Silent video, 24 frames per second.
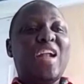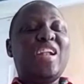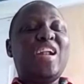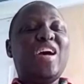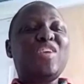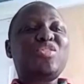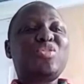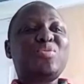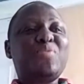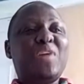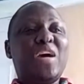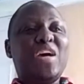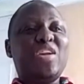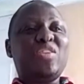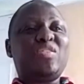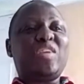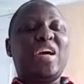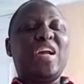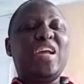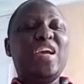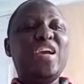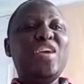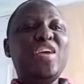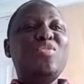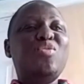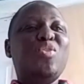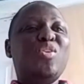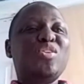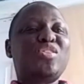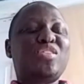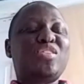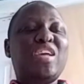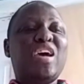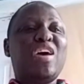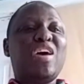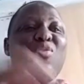Allah subhanahu wa ta'ala, He
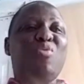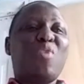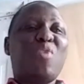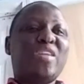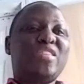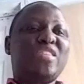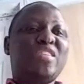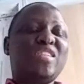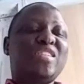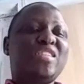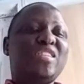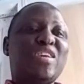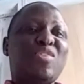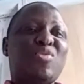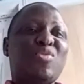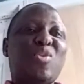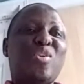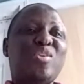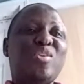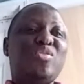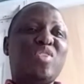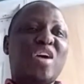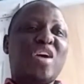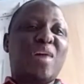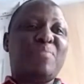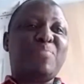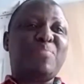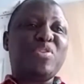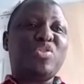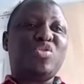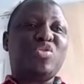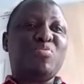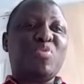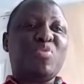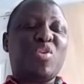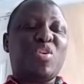knows what is going to
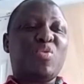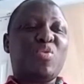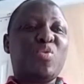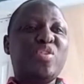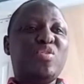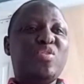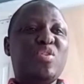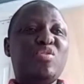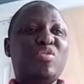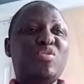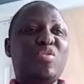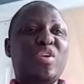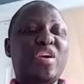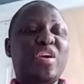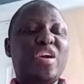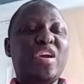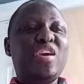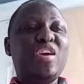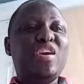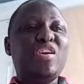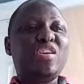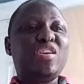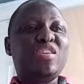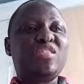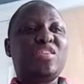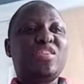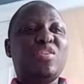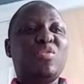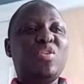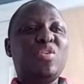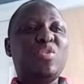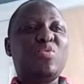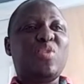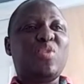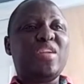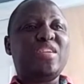happen tomorrow. We don't know. He is the
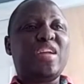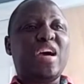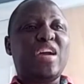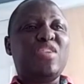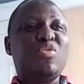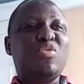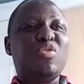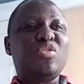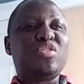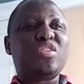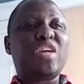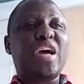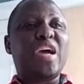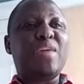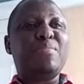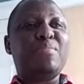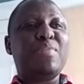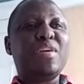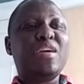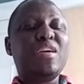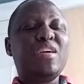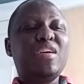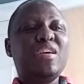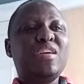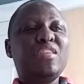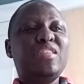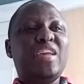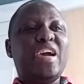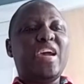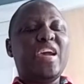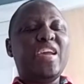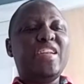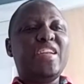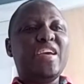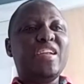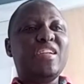only one that knows Gaib, the
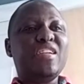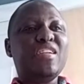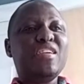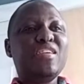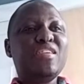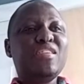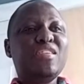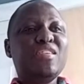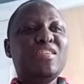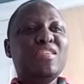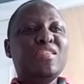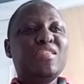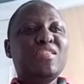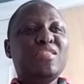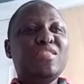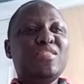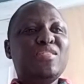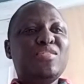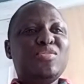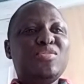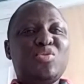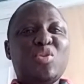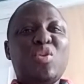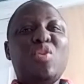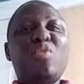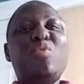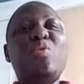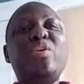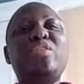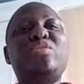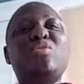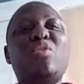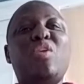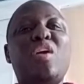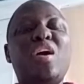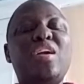hidden. So
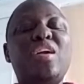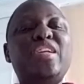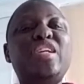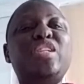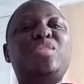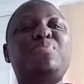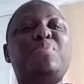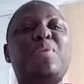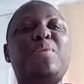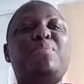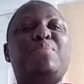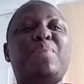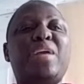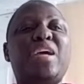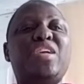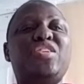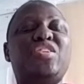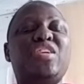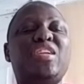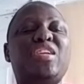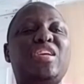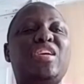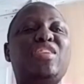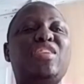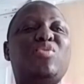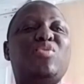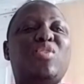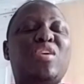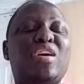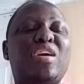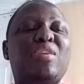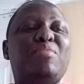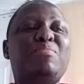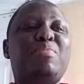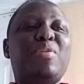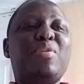with all this preparation, it
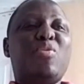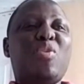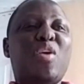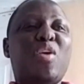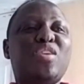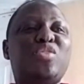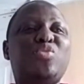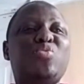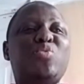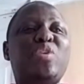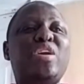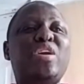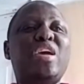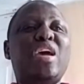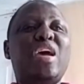was because